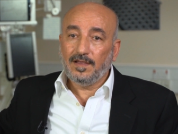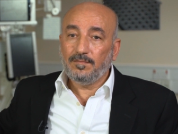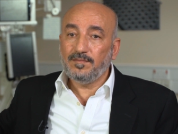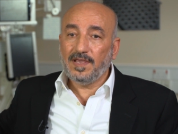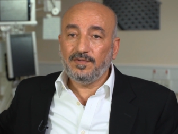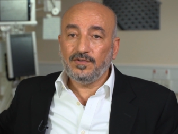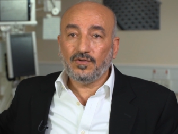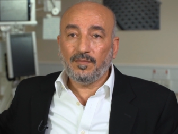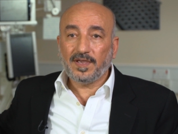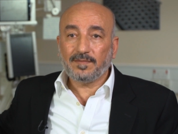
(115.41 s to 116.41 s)
Maybe you
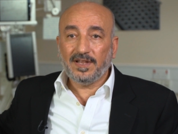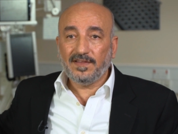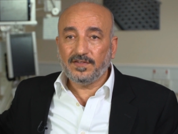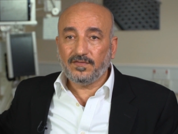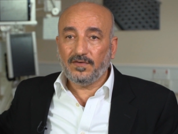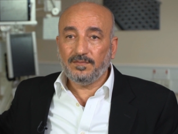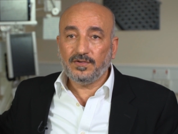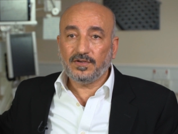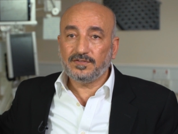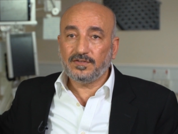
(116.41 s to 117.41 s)
don't make benefit from it,
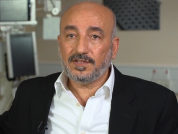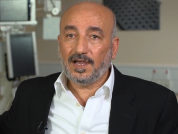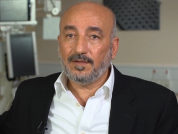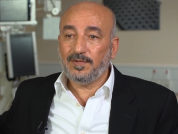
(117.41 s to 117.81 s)
you're going to die,